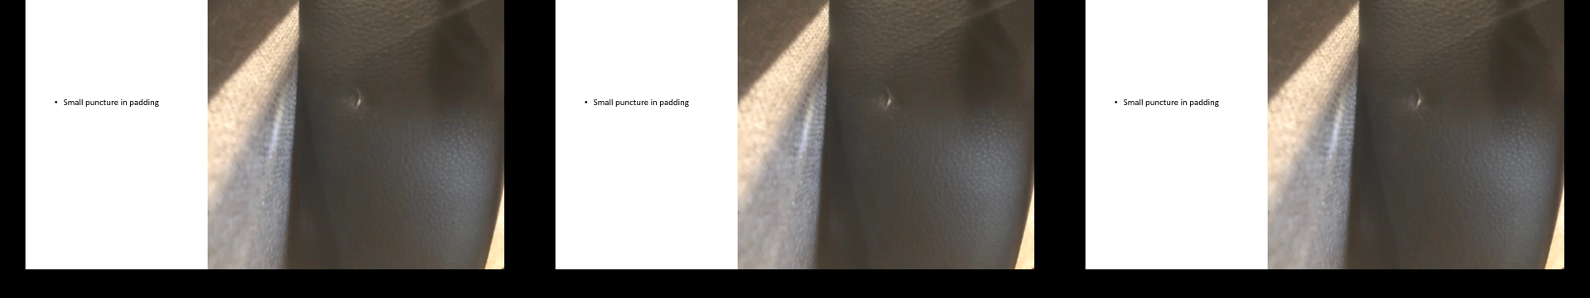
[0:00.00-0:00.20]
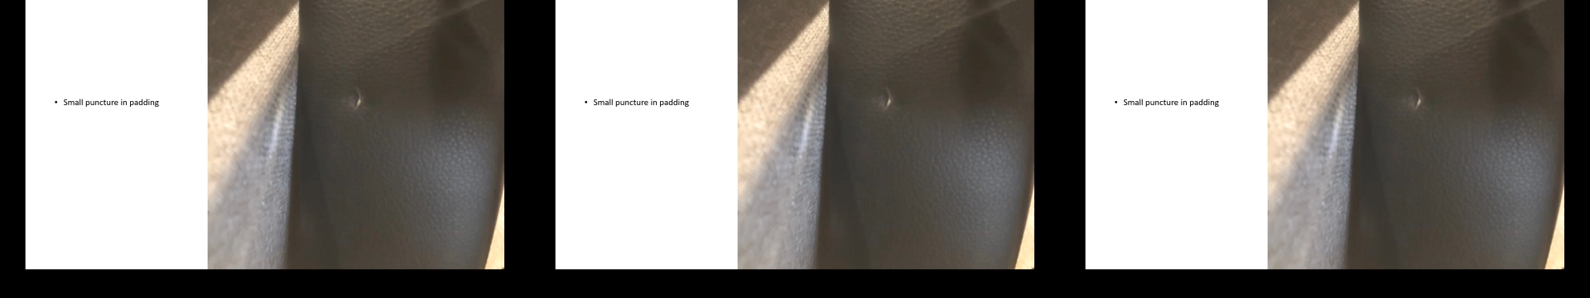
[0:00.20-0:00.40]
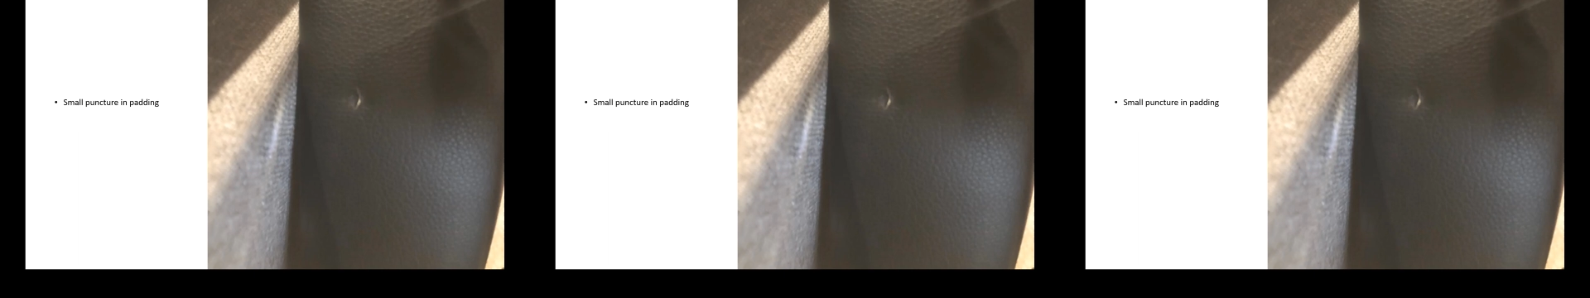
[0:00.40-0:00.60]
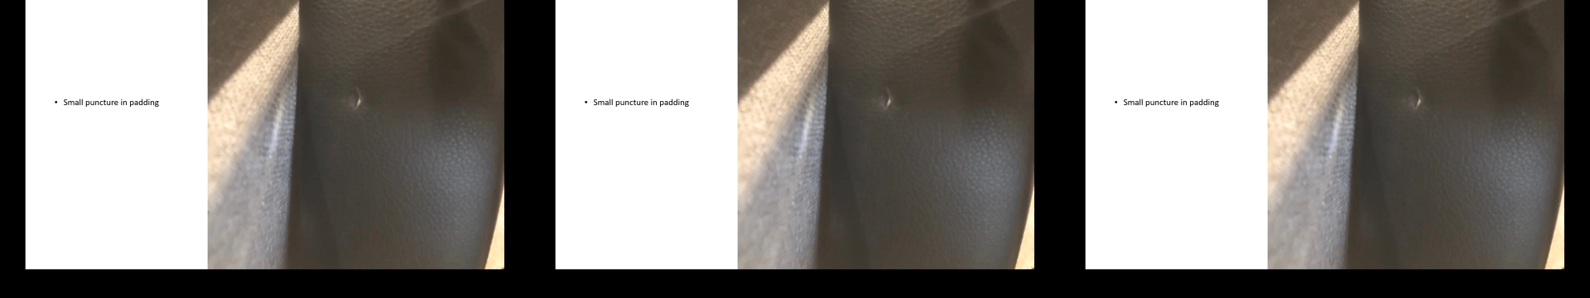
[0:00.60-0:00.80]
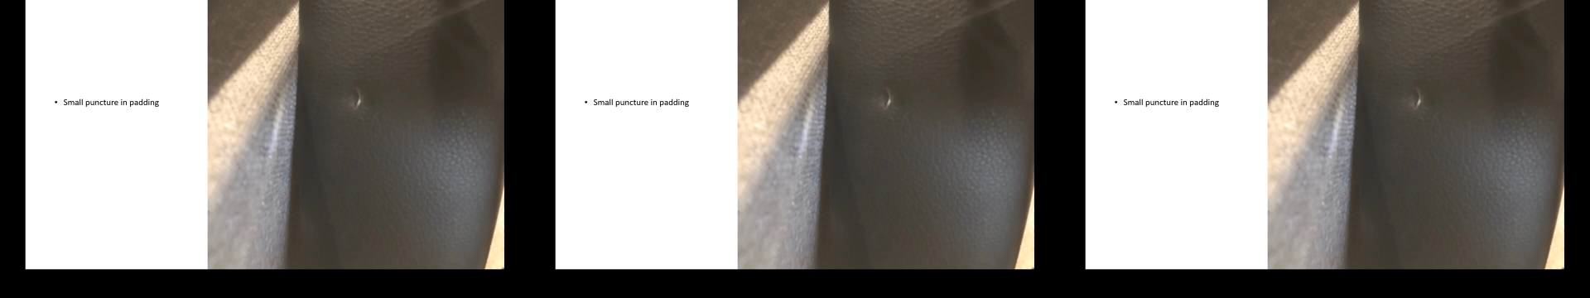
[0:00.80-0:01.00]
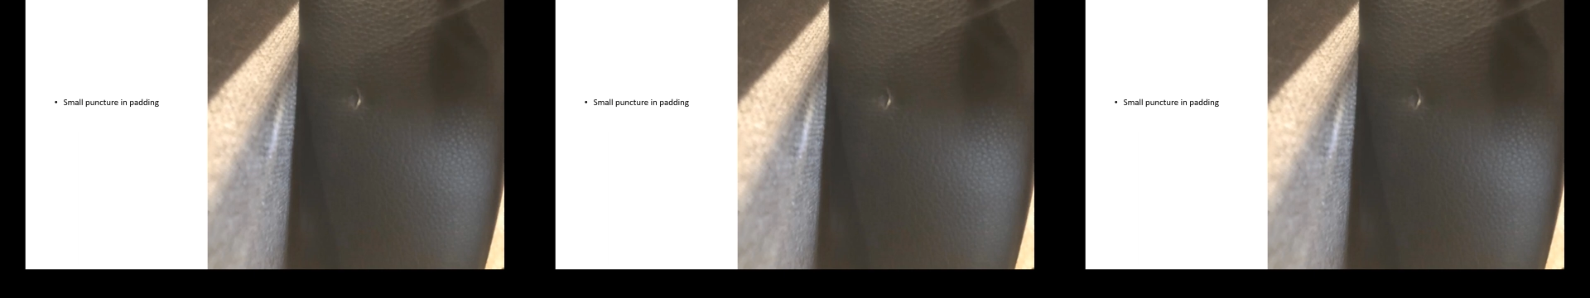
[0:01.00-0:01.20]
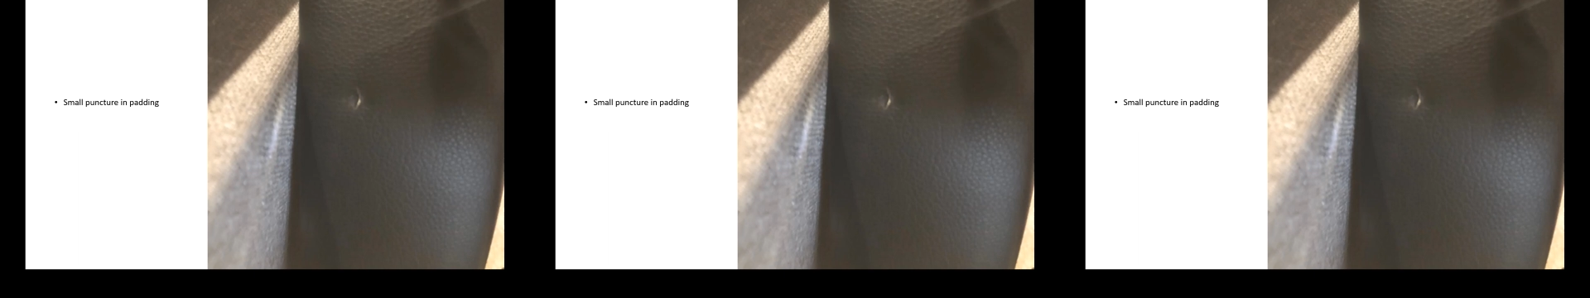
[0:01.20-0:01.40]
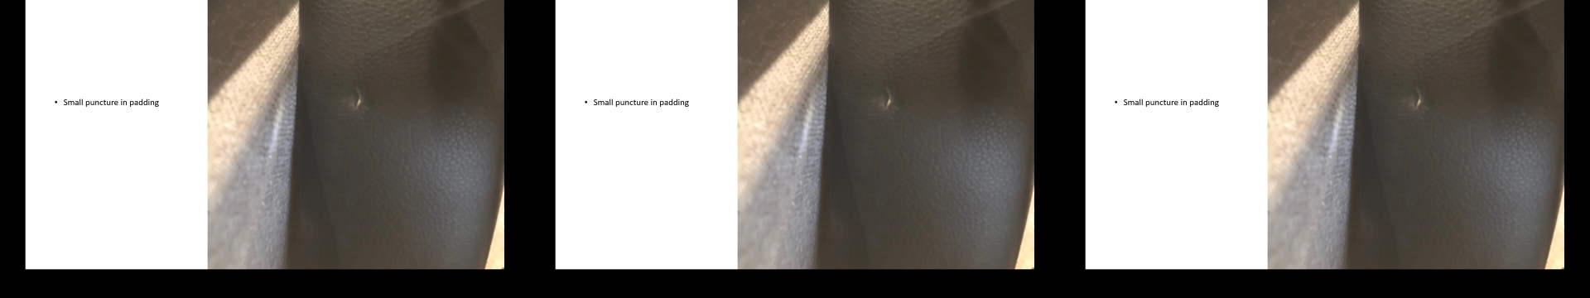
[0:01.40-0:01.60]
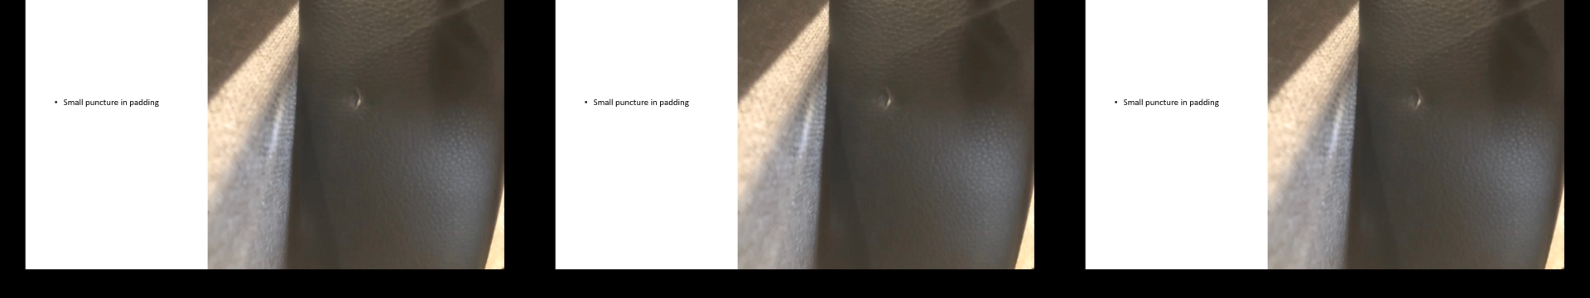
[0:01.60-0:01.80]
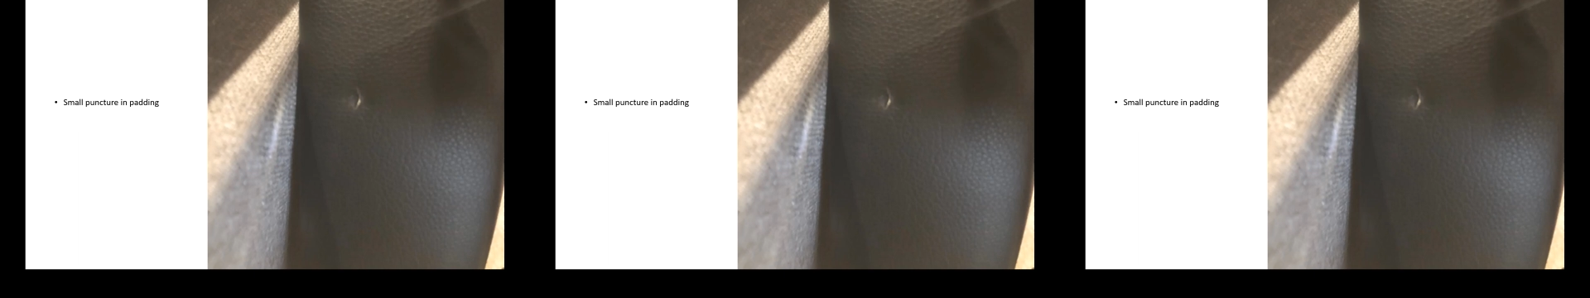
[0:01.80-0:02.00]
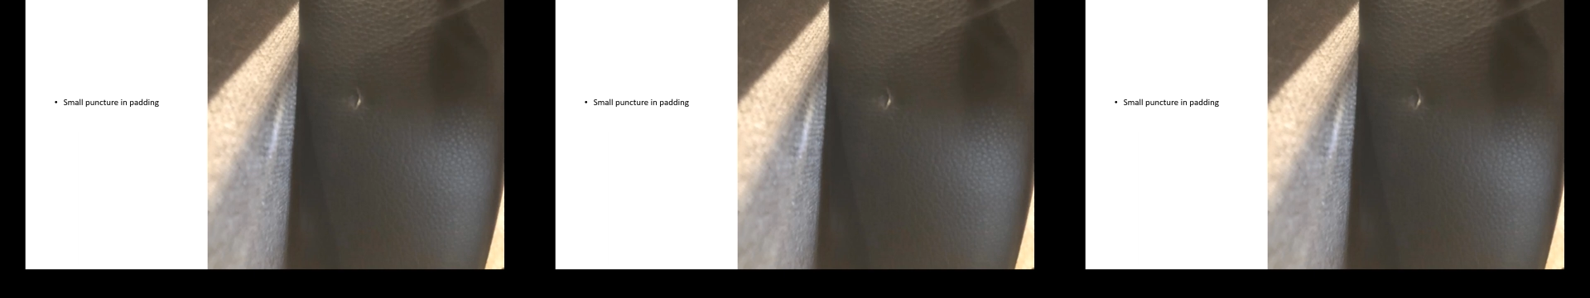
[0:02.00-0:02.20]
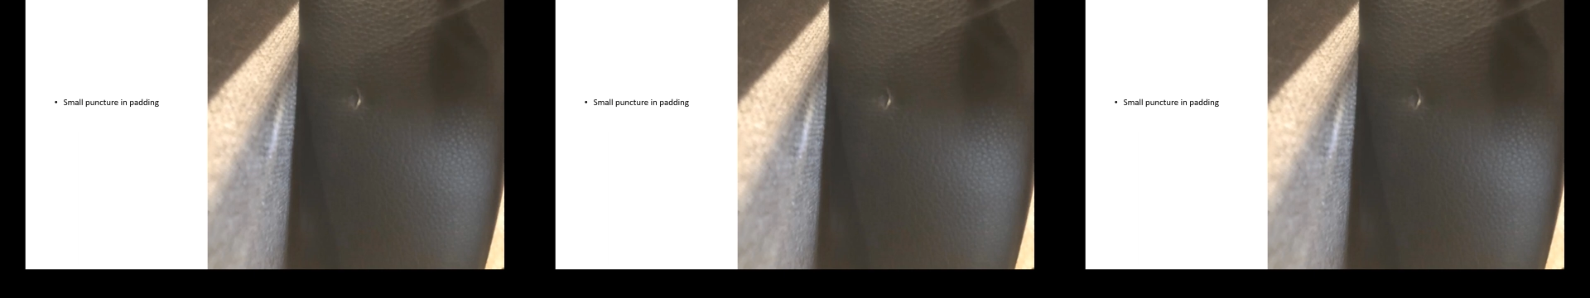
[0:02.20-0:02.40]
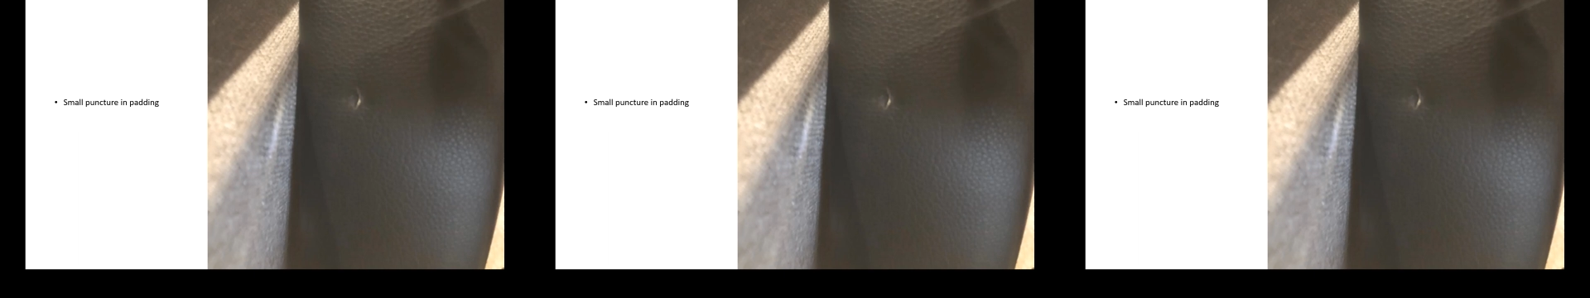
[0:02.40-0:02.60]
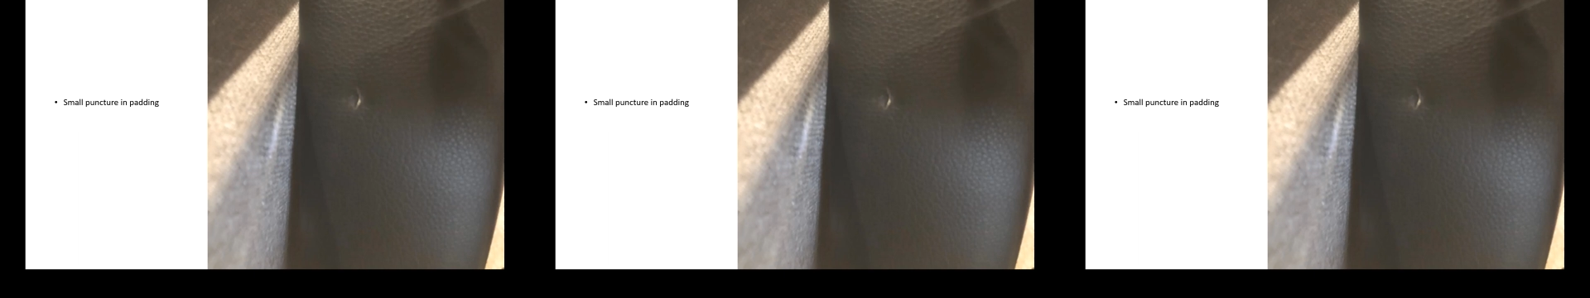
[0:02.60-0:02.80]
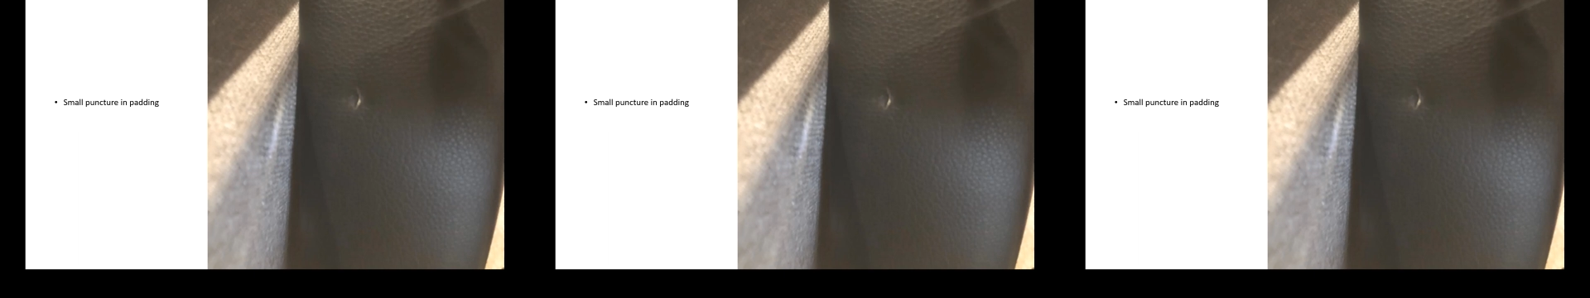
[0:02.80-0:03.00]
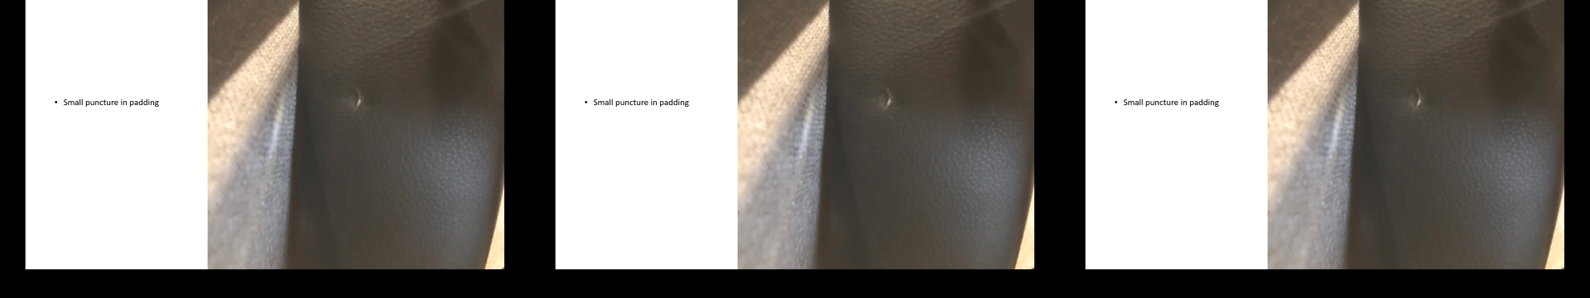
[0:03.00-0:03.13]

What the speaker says: Nobody's mouth can be seen.